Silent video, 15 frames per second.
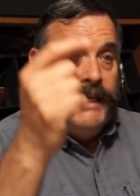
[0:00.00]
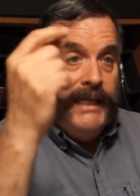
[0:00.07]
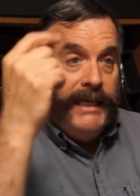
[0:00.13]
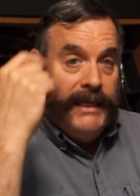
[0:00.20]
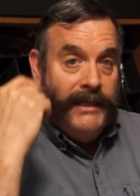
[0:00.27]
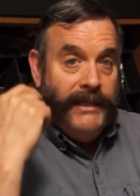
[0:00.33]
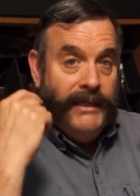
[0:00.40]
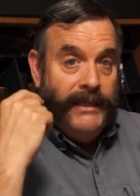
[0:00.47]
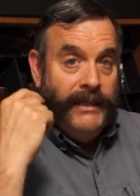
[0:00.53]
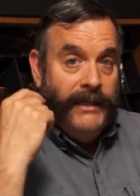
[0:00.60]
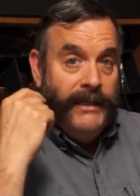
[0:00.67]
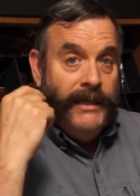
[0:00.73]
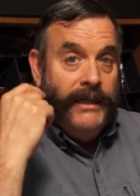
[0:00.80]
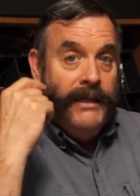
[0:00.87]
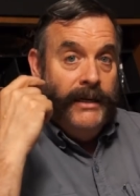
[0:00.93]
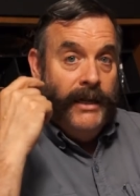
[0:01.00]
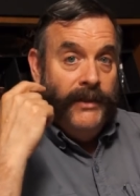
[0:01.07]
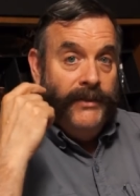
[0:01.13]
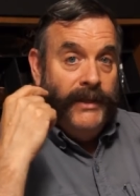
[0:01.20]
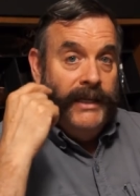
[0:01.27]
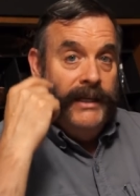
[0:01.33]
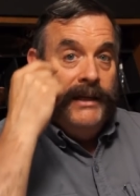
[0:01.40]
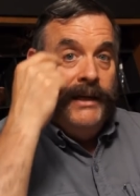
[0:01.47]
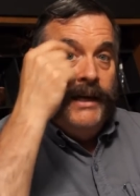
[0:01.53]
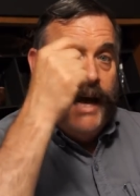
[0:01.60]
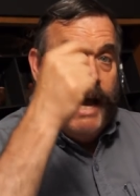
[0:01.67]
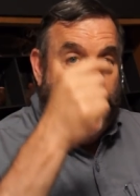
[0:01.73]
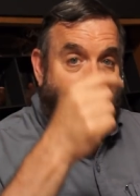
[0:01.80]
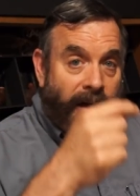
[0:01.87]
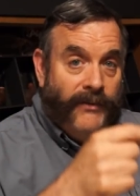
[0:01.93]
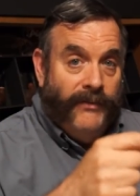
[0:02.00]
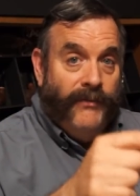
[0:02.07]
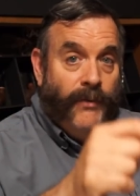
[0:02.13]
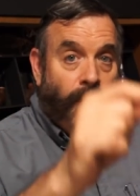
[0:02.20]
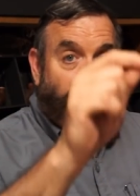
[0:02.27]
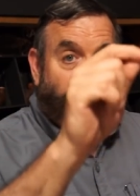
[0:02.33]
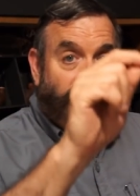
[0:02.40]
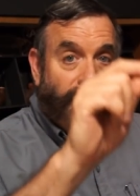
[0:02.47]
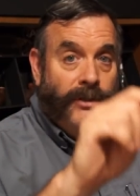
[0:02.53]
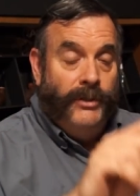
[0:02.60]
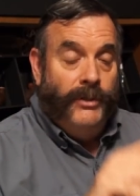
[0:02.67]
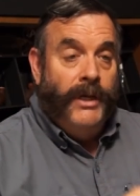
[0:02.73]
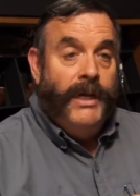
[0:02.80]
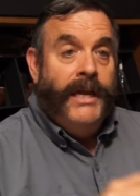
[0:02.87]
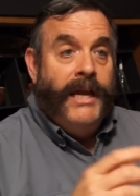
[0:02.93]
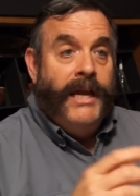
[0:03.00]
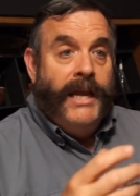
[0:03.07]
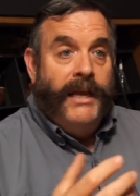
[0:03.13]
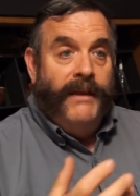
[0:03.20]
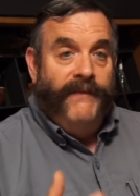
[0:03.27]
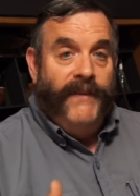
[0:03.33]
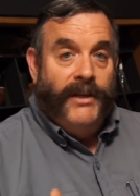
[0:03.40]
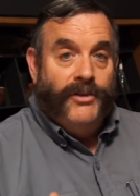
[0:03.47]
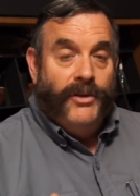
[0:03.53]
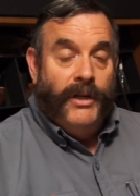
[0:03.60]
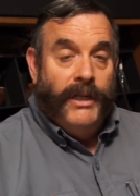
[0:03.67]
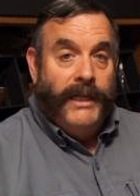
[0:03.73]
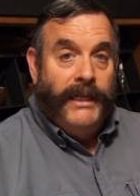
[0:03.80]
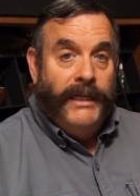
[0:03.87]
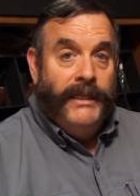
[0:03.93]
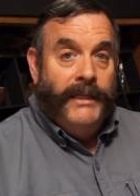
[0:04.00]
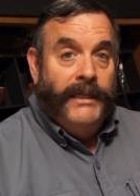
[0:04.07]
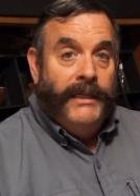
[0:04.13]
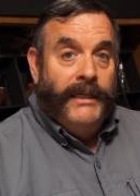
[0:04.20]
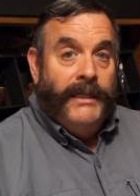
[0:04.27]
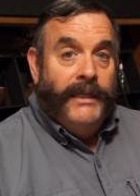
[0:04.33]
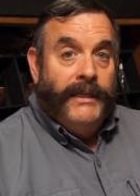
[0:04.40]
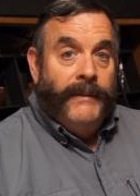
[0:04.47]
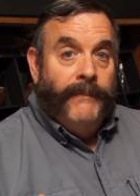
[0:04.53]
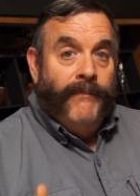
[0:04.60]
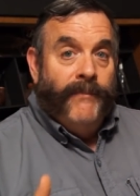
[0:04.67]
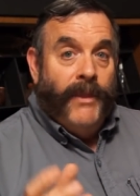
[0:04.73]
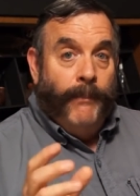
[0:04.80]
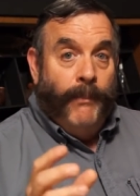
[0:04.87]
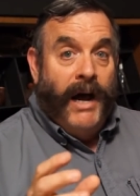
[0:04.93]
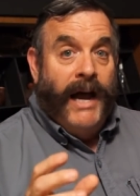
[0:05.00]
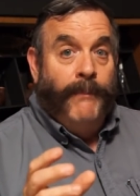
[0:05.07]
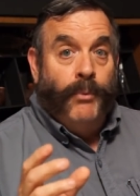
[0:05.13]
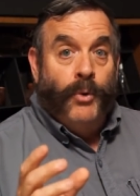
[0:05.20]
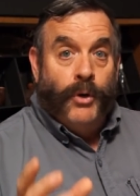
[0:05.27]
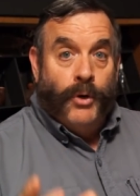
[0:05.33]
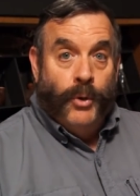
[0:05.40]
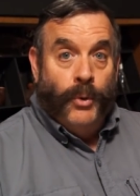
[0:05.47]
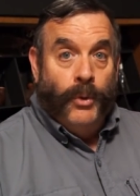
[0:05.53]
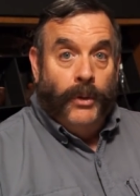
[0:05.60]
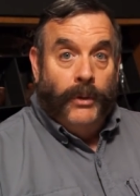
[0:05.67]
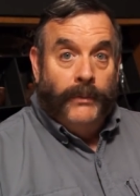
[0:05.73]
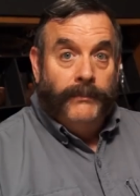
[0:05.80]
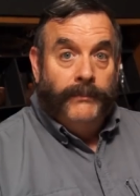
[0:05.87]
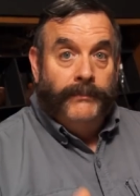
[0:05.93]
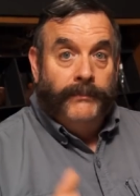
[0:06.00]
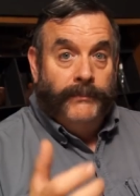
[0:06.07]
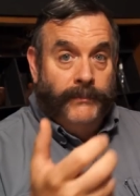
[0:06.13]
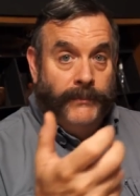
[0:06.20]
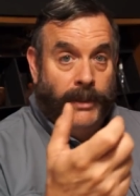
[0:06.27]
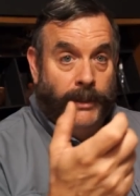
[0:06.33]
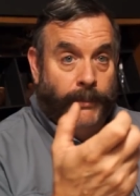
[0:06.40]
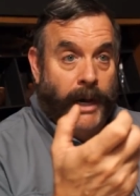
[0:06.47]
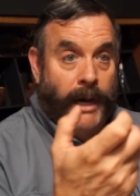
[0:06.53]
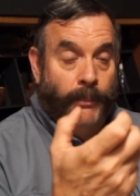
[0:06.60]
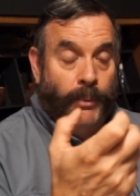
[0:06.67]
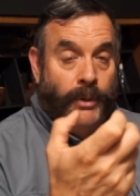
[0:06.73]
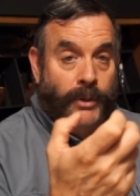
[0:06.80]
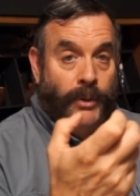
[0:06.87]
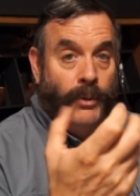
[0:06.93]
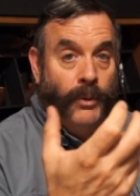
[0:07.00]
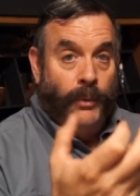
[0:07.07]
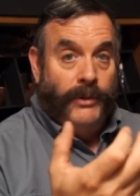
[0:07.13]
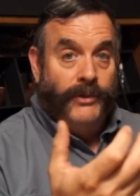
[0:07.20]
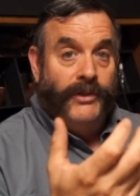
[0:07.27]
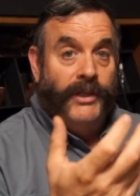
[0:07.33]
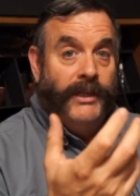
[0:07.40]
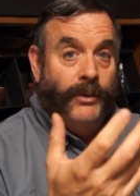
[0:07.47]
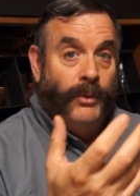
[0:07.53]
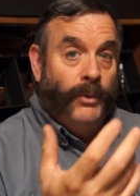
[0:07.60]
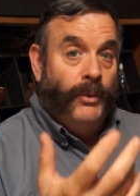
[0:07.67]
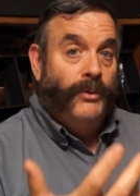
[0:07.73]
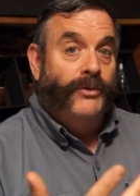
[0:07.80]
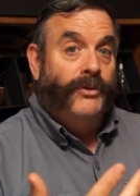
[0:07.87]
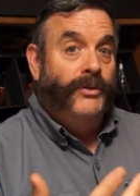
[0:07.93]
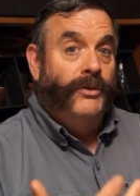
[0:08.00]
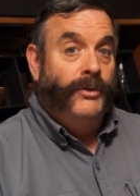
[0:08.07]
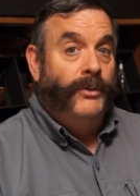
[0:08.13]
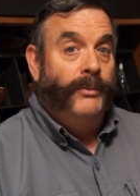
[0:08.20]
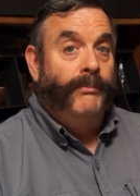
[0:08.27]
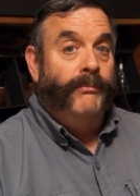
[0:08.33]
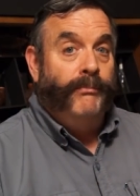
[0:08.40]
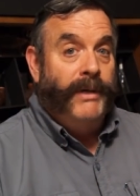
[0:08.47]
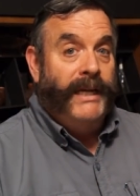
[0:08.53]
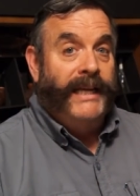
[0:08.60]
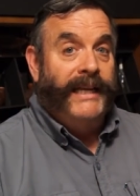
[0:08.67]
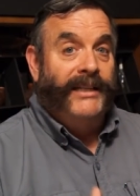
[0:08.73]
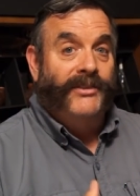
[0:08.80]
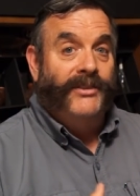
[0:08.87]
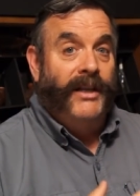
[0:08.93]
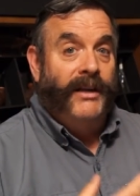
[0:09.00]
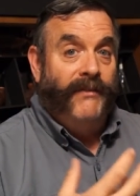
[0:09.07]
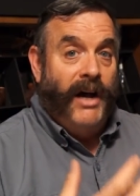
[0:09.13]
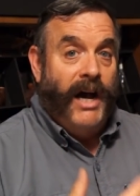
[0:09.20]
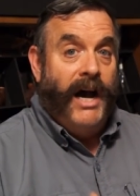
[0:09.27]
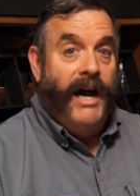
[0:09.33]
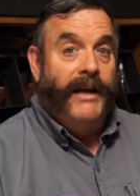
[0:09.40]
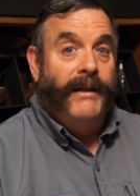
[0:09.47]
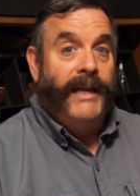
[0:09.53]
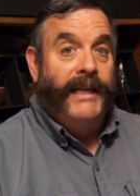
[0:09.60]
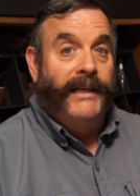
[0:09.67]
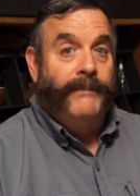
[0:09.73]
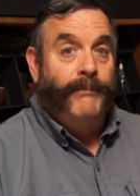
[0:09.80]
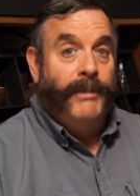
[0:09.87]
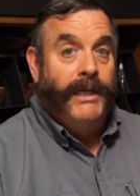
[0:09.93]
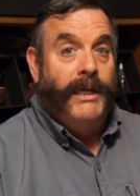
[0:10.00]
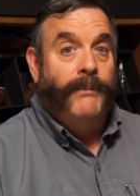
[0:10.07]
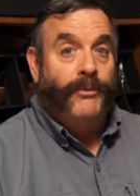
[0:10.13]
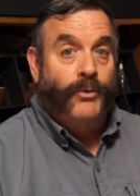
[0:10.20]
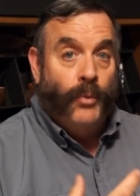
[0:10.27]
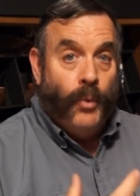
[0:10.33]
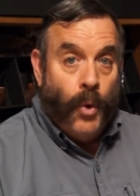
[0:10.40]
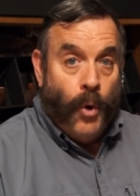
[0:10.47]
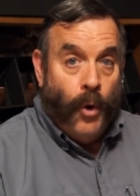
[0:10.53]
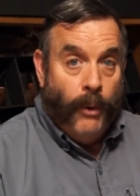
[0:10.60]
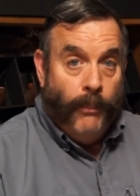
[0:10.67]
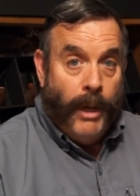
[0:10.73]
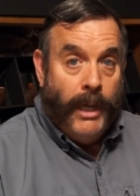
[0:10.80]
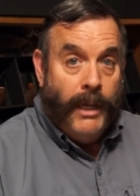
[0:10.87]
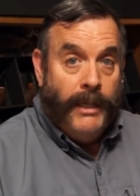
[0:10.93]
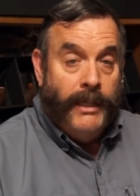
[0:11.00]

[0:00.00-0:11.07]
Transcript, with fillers: in, nothing, out, force through. Eventually, the pipe will cool your pipe will cool. Once it cools to being instead of hot, it becomes warm,